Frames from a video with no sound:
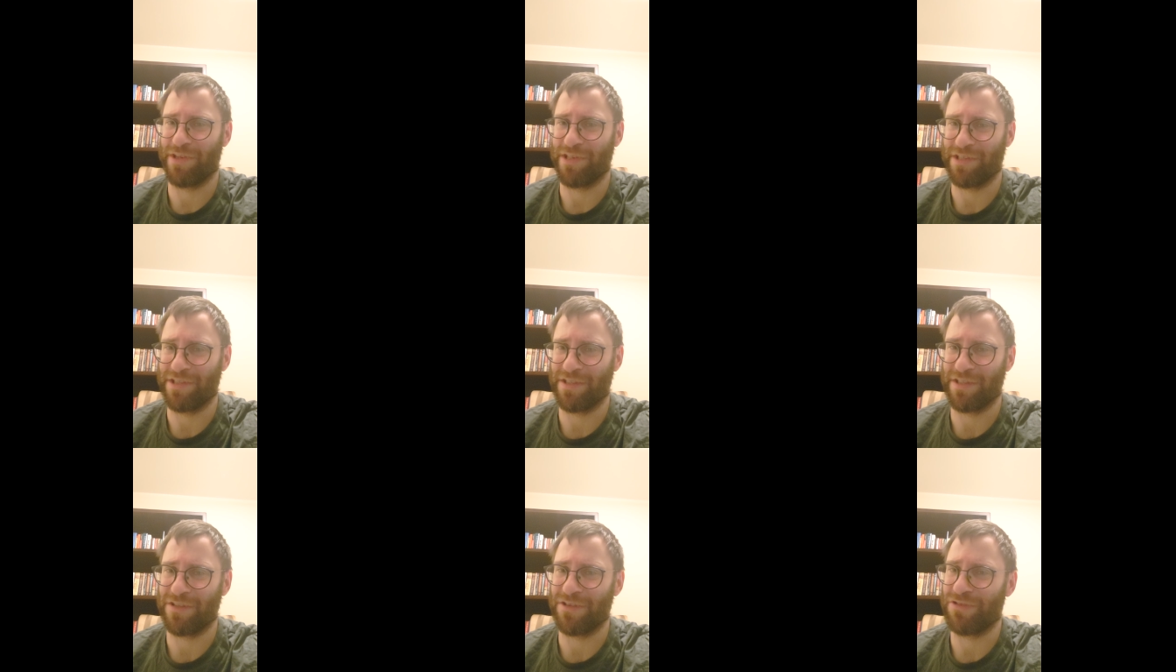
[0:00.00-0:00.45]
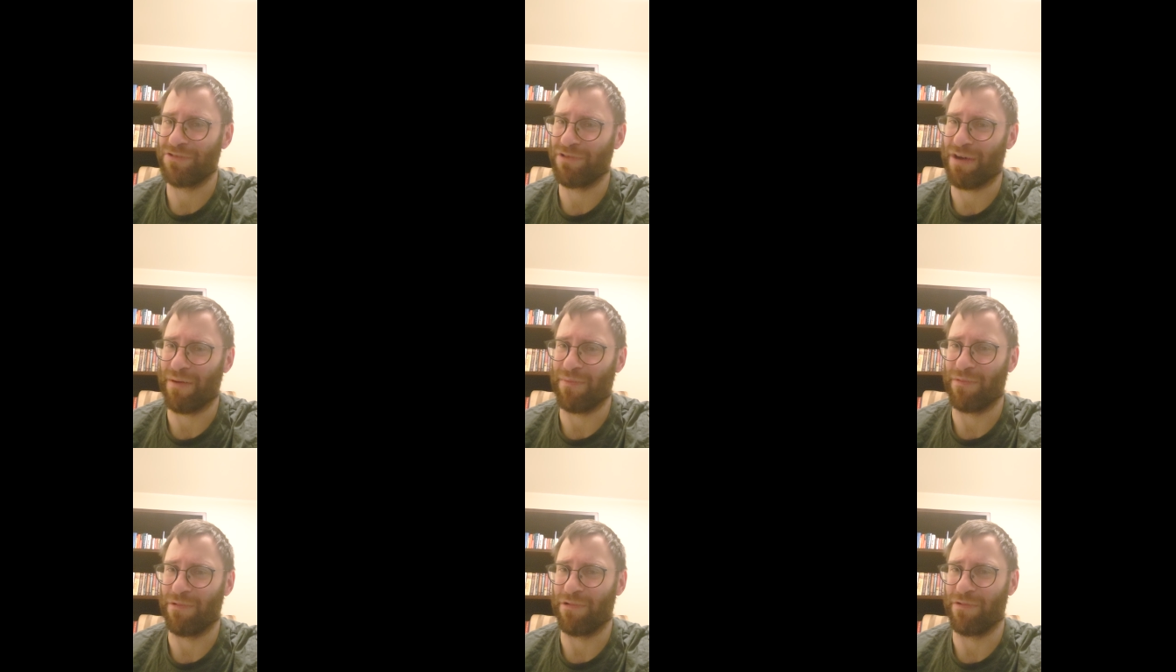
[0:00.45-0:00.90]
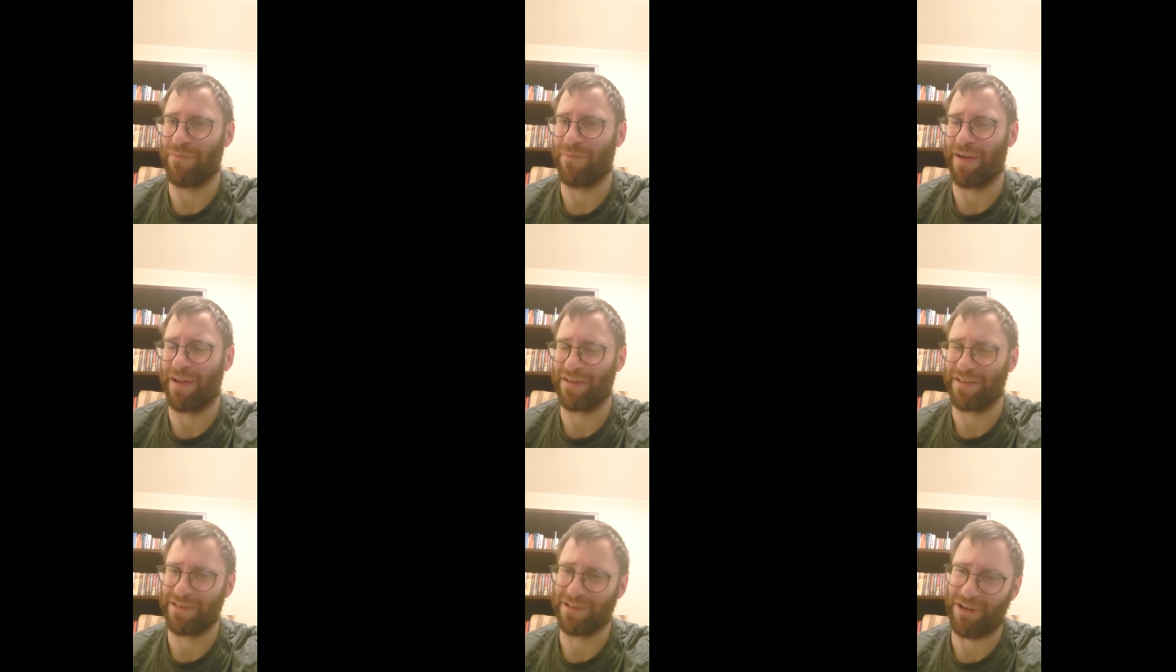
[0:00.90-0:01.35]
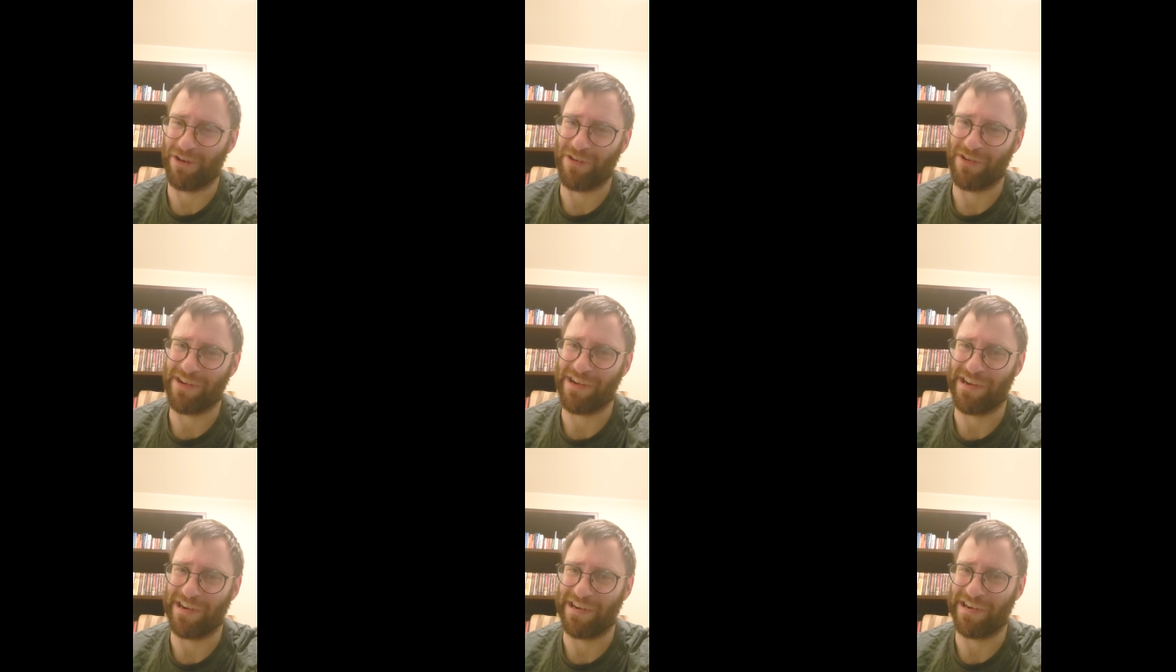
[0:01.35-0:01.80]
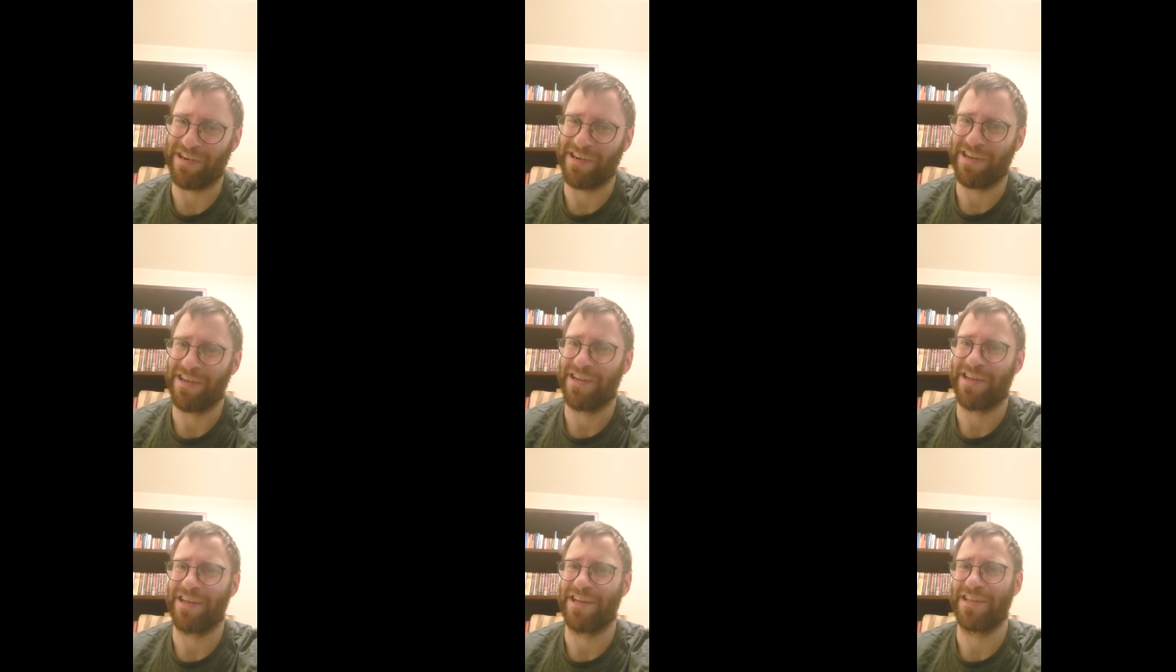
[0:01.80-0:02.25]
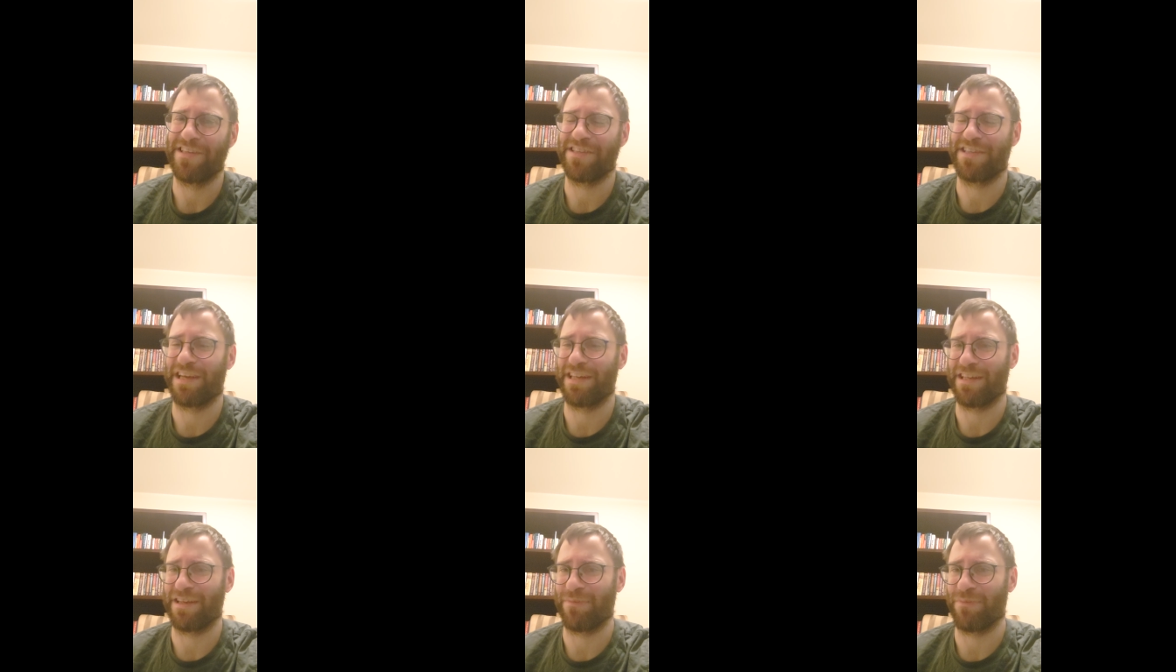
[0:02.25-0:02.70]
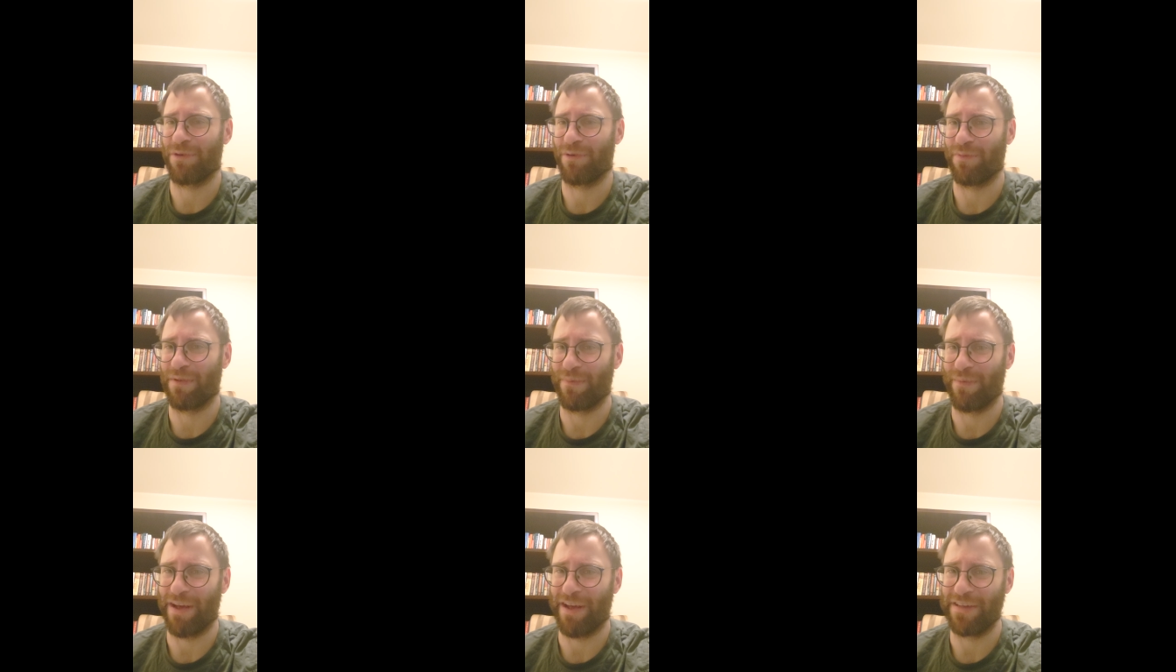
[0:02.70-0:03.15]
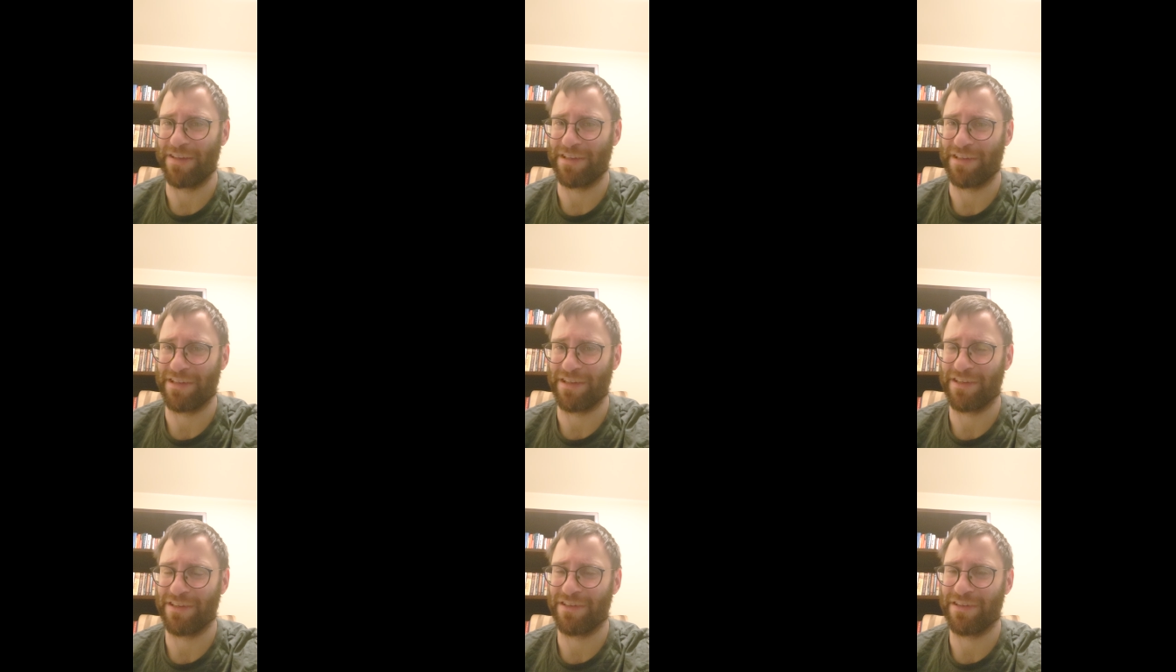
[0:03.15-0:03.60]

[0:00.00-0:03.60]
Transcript: it's still doable, but longer, it's getting problematic.